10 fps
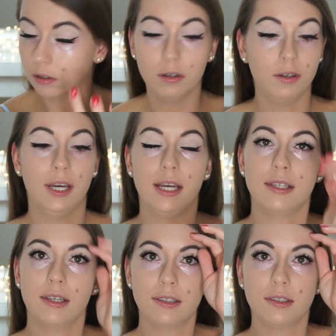Okay,
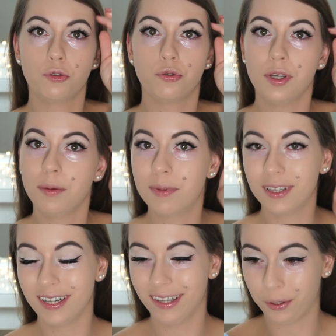it's
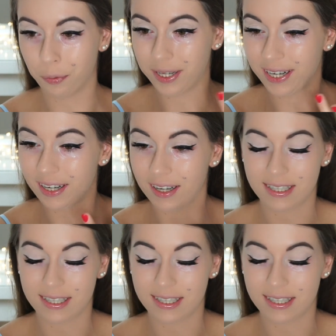extremely liquidy.